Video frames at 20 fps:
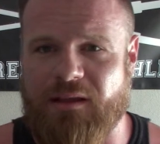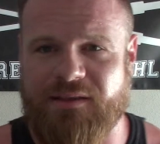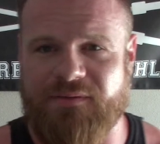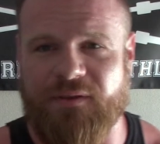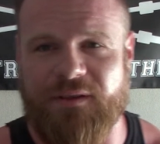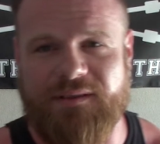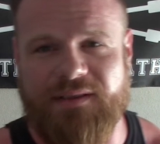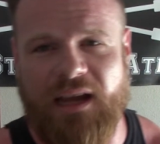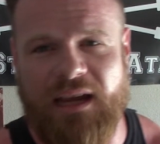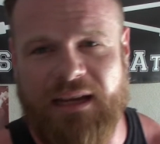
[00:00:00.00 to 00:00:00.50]
for
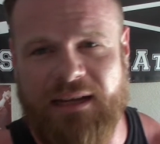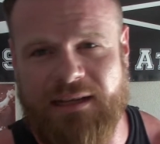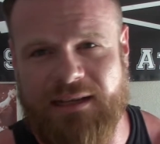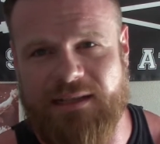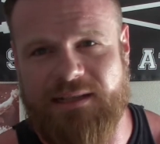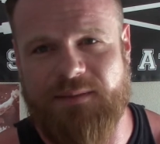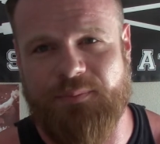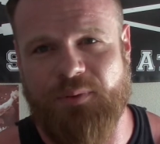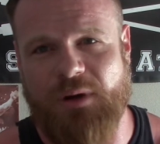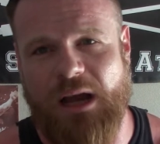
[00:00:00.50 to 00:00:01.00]

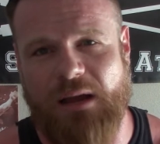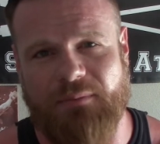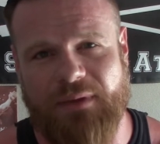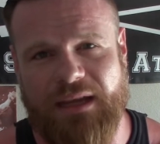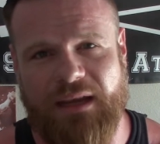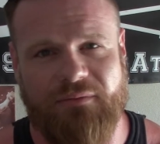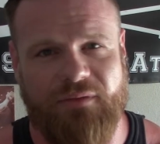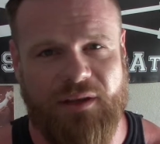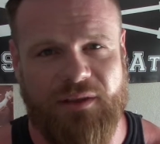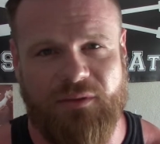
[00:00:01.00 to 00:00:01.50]
tightness probably
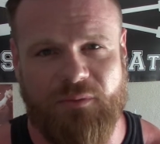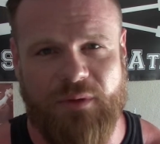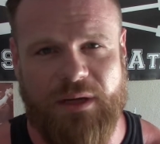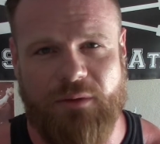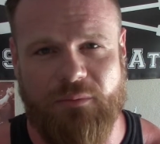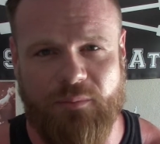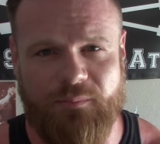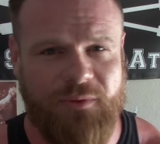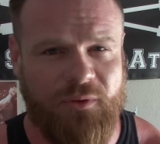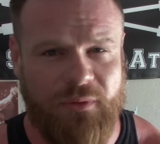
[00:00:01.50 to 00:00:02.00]
every
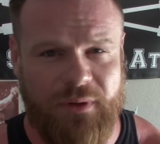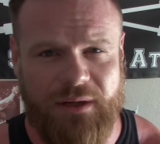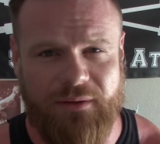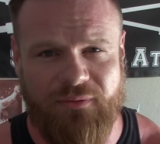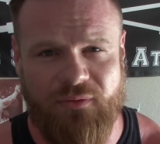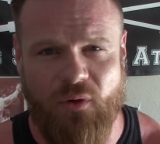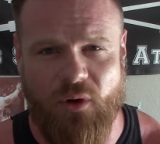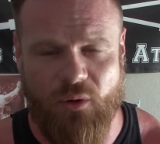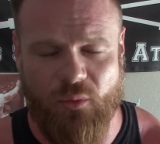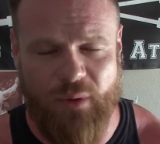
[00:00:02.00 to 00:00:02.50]
three to
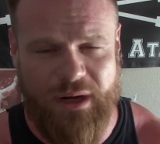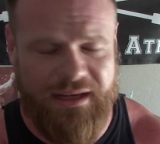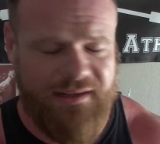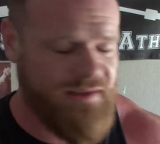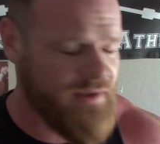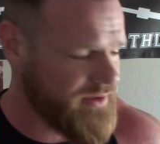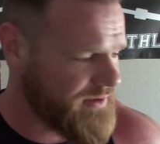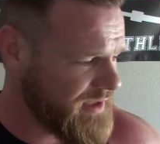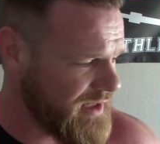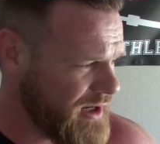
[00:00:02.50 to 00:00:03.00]
4 weeks
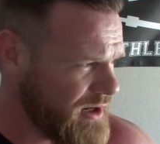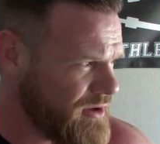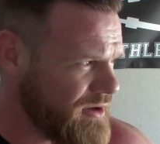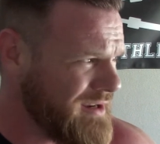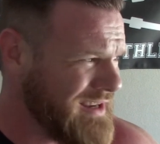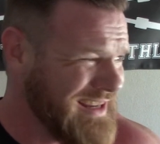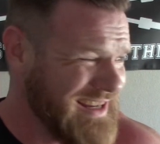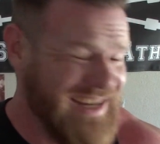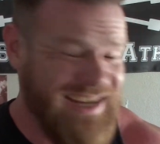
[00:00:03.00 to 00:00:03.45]
or so.